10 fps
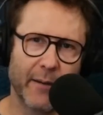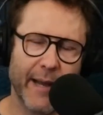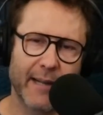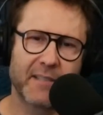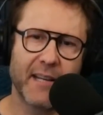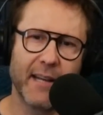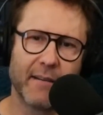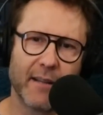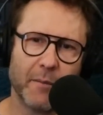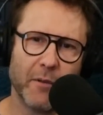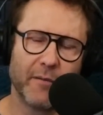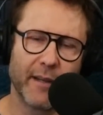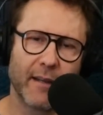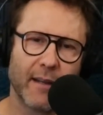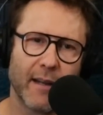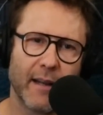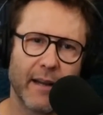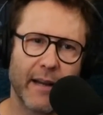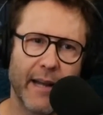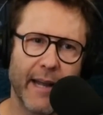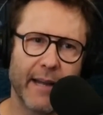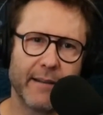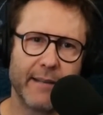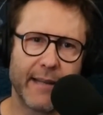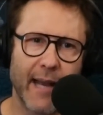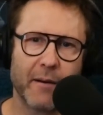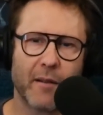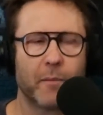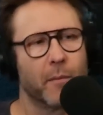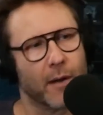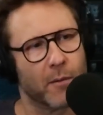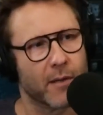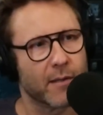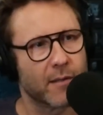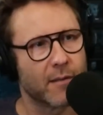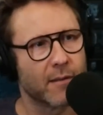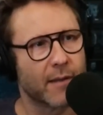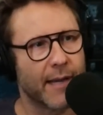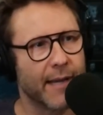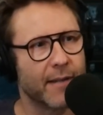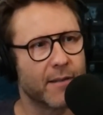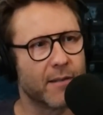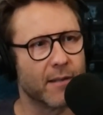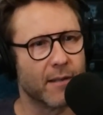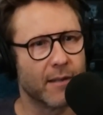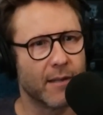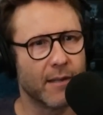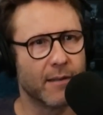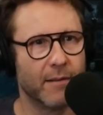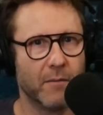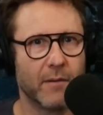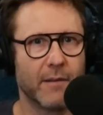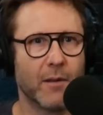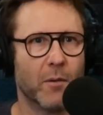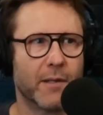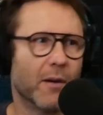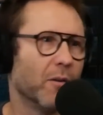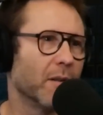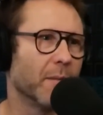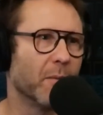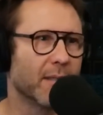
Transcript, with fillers: you know, he had a scene in the movie and he came to the premiere with his kids and he, no one told him he